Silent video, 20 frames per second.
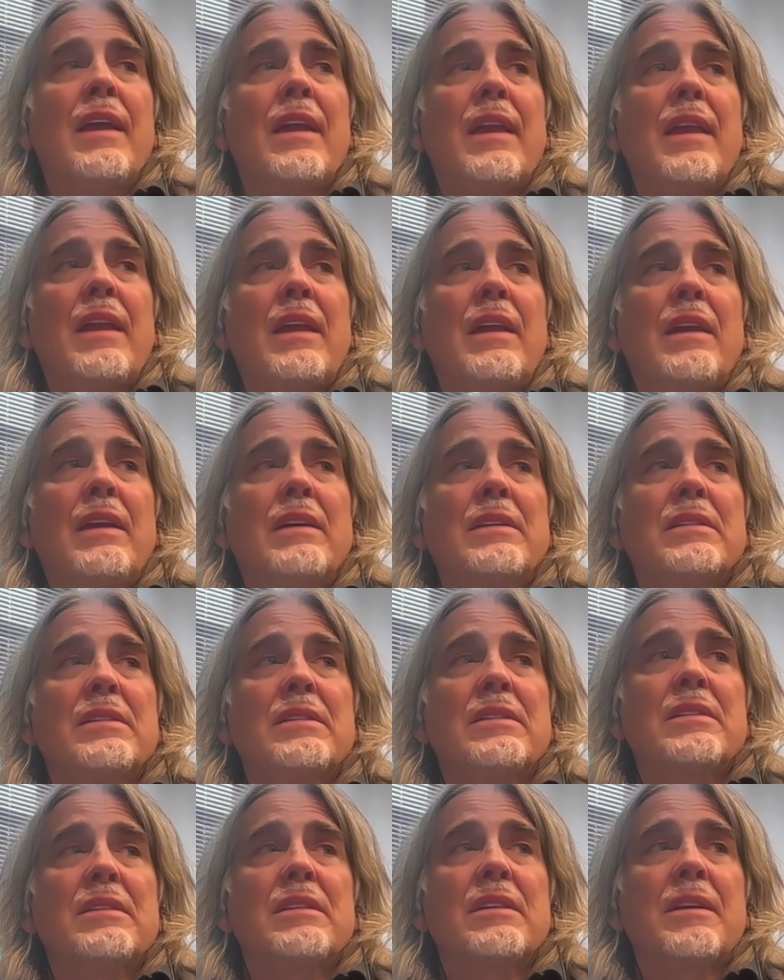
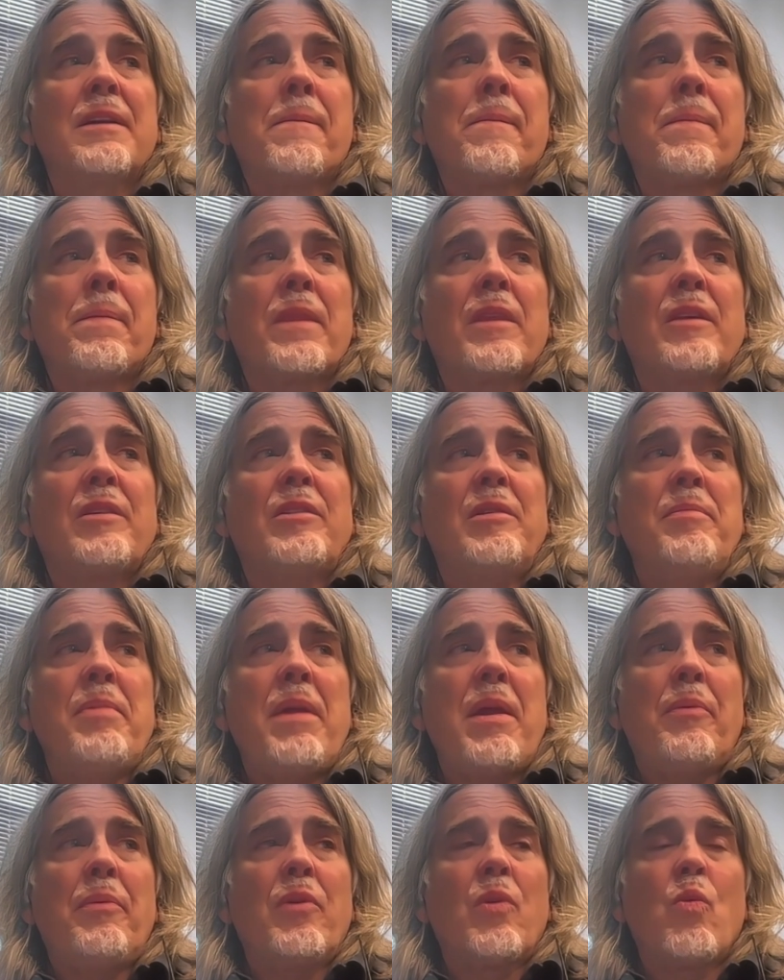is to be
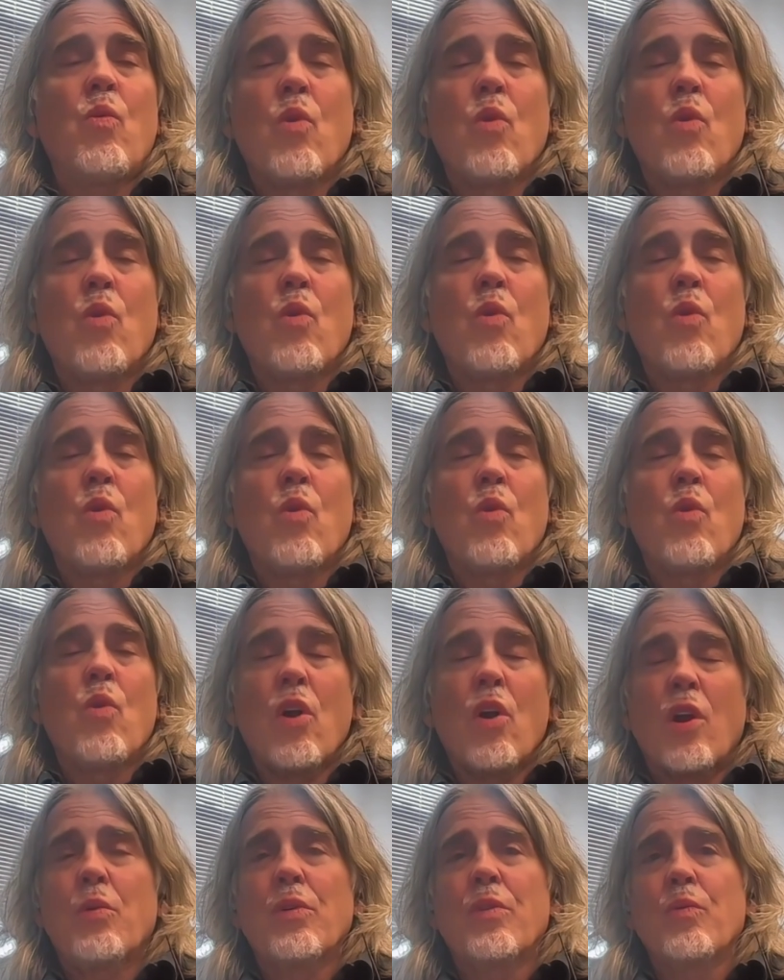able to work with
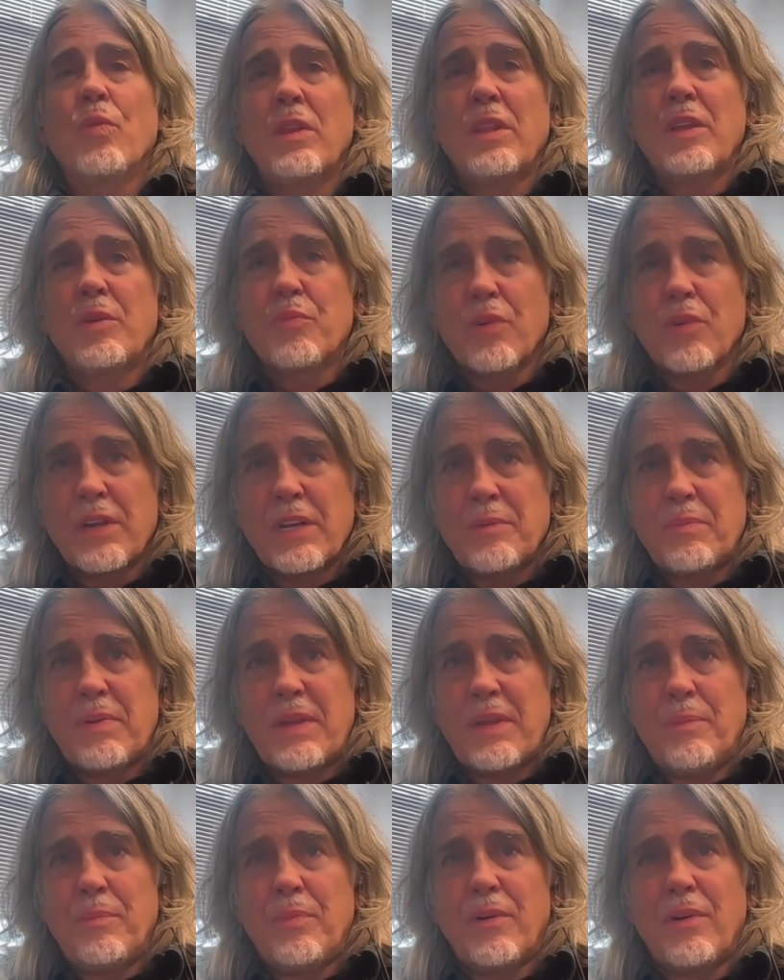really brilliant
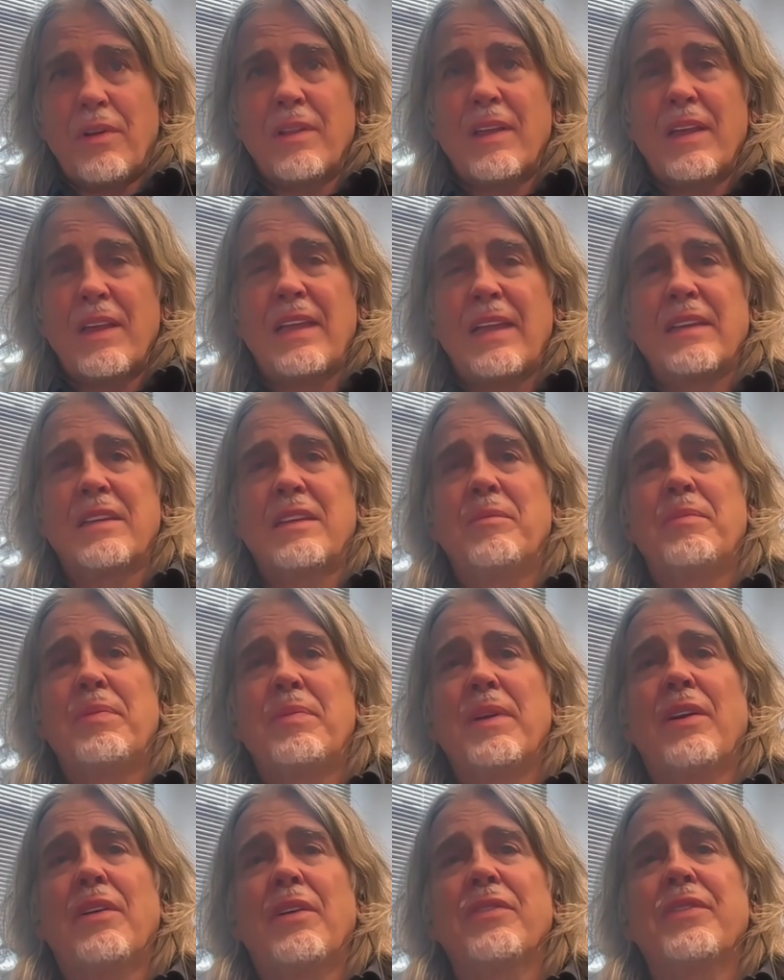people and to
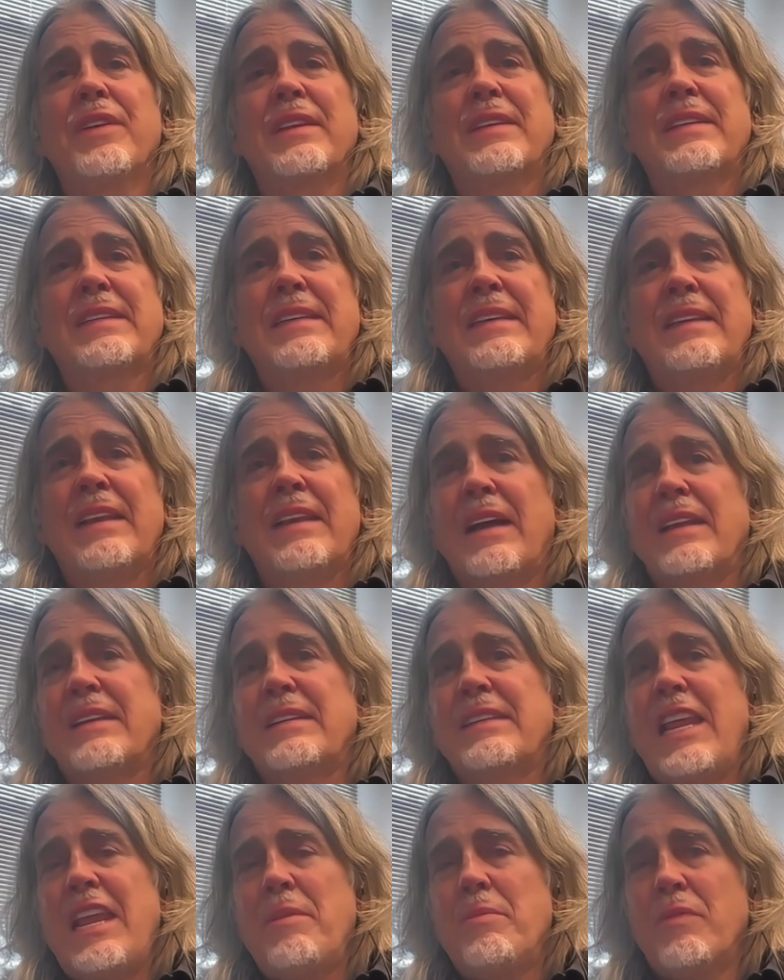build a
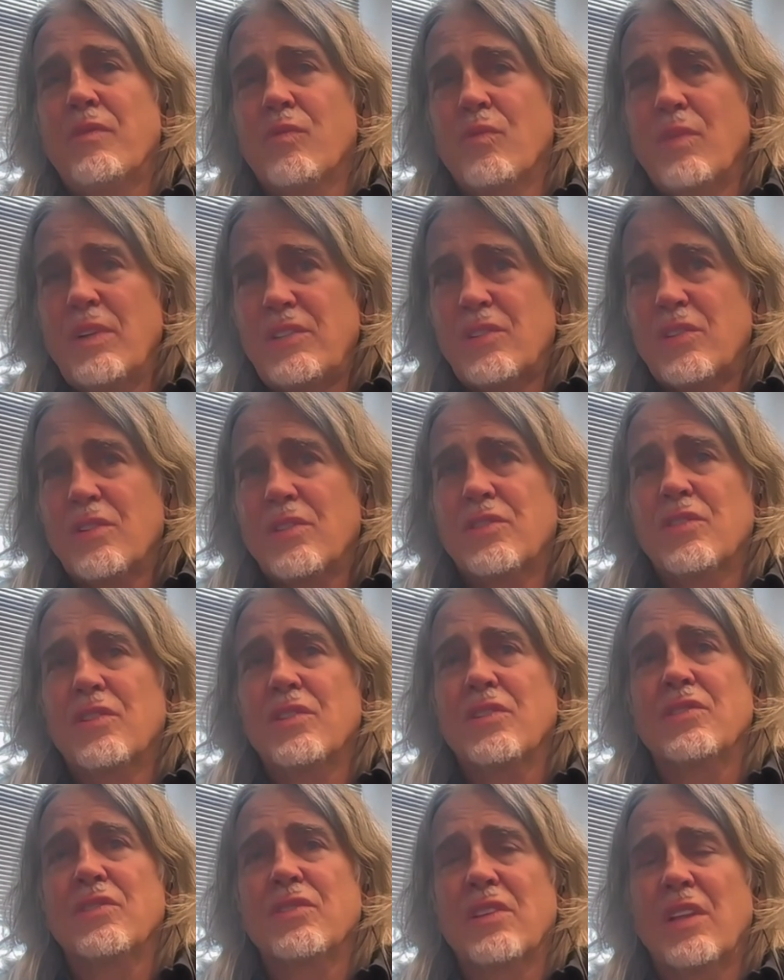team of
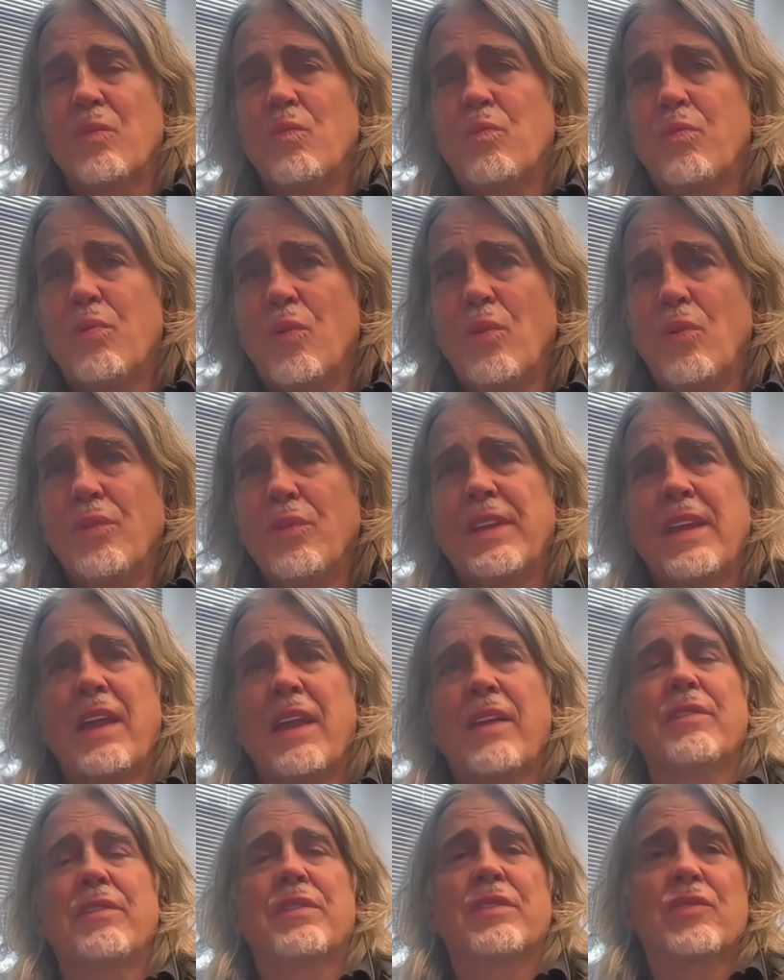researchers that pull
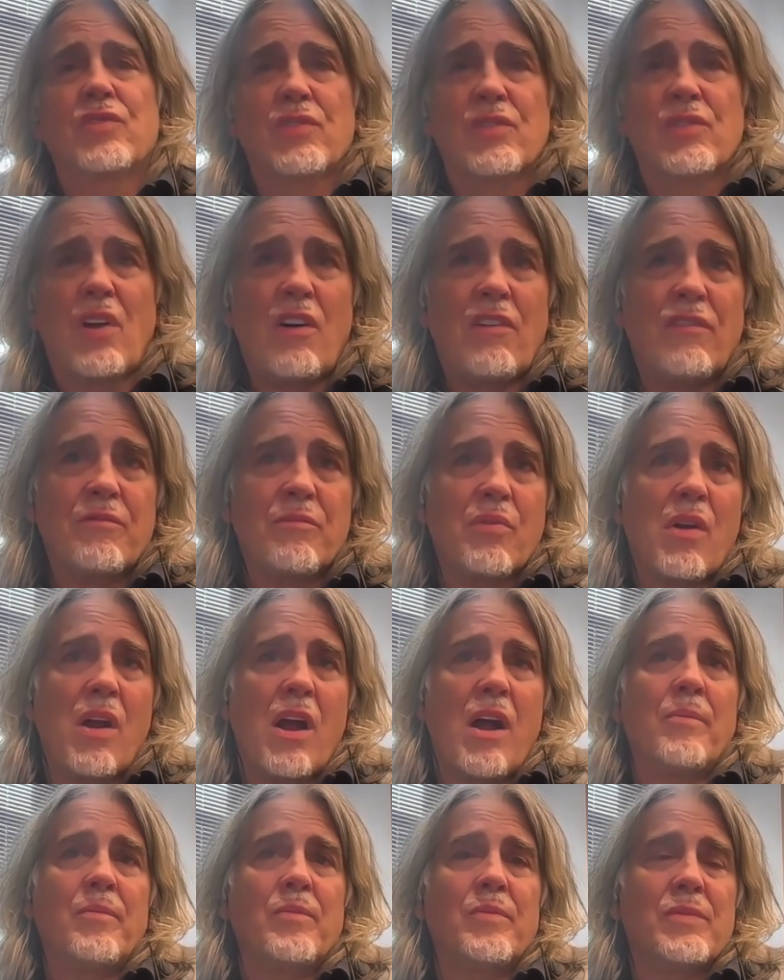together to solve
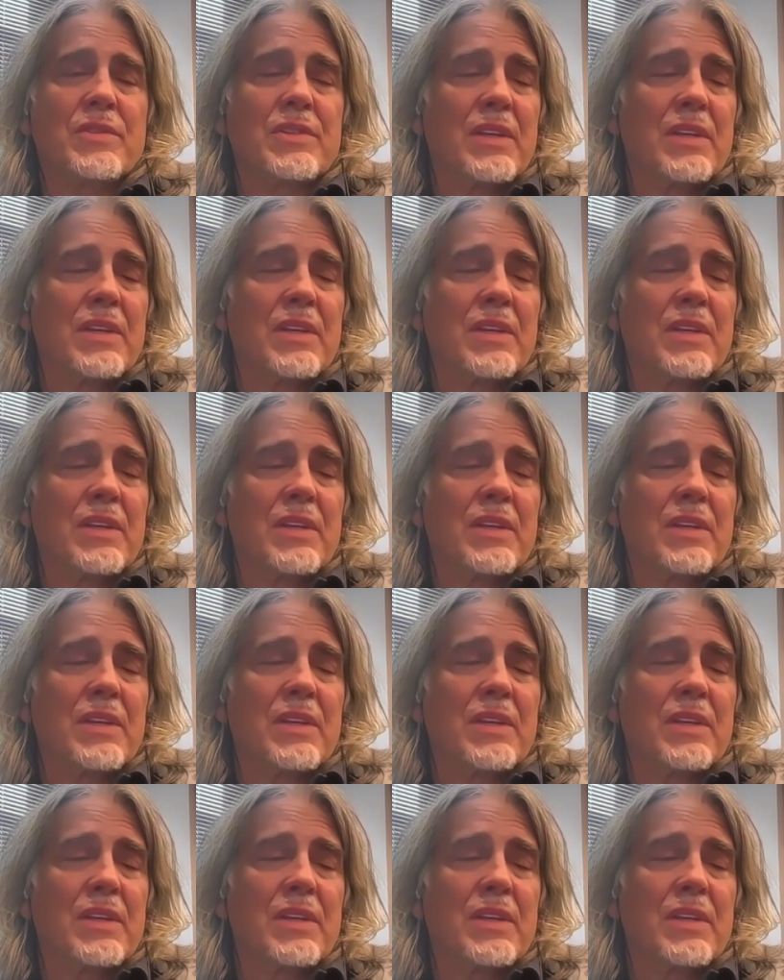problems.